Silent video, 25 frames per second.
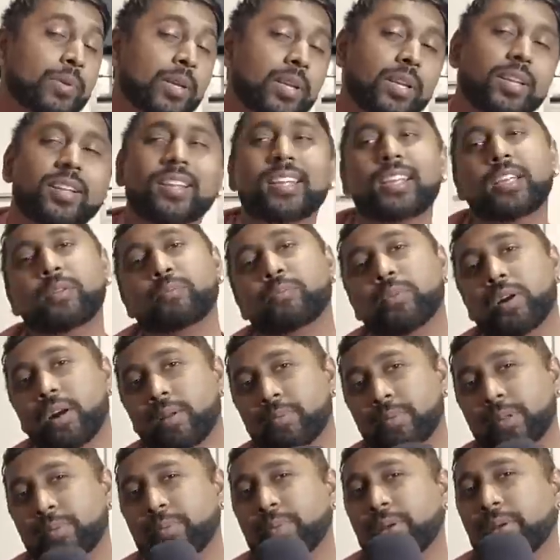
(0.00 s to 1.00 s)
he'd
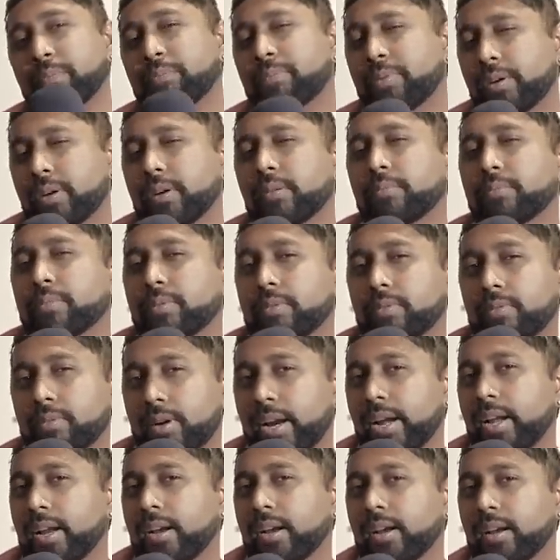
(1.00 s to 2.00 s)
probably be a pump,
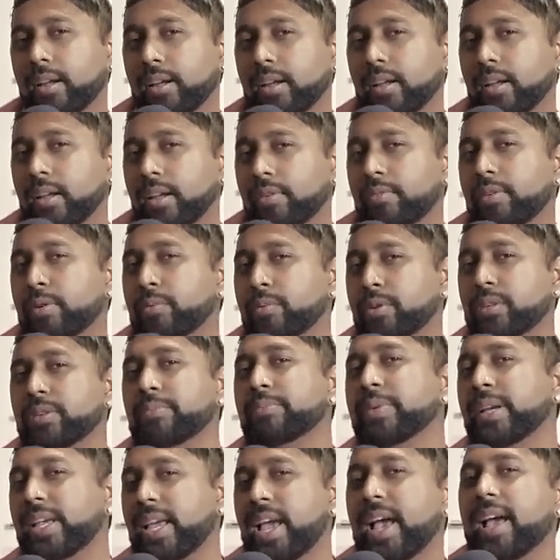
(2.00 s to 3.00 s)
right? if he was a
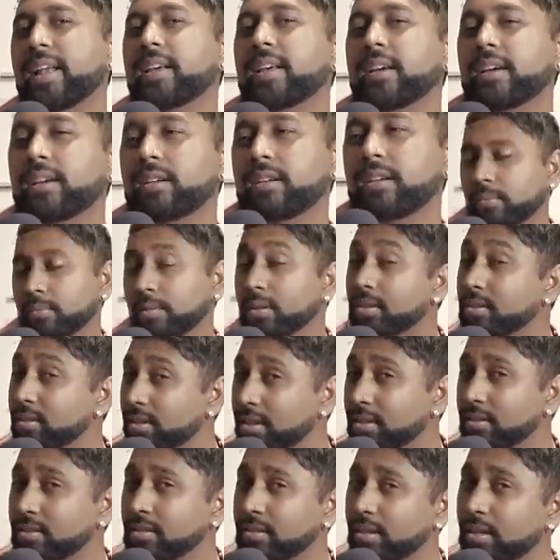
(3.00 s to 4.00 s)
mechanic. This
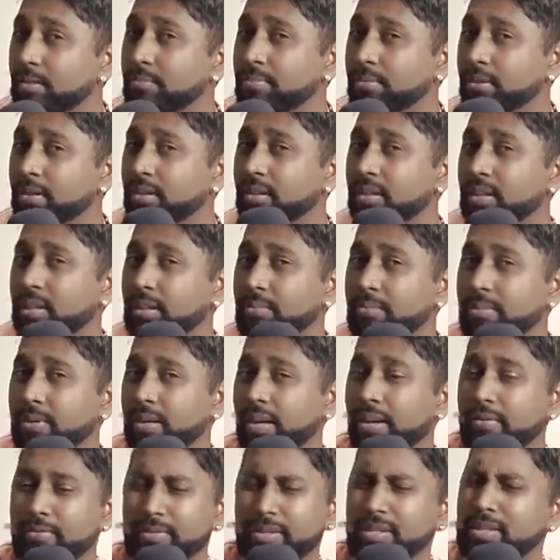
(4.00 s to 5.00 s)
gets deeper and deeper
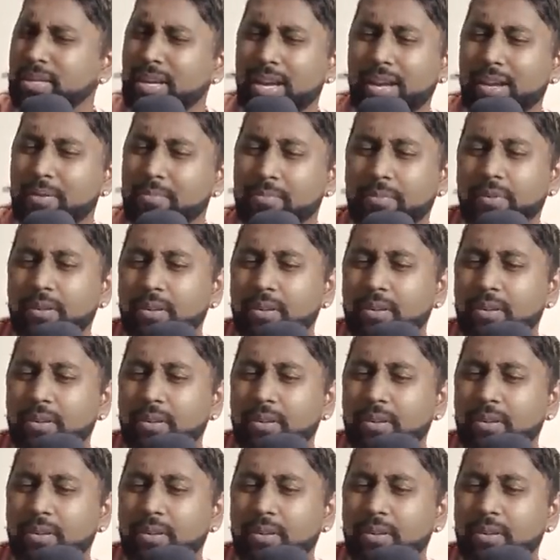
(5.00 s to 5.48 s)
every time.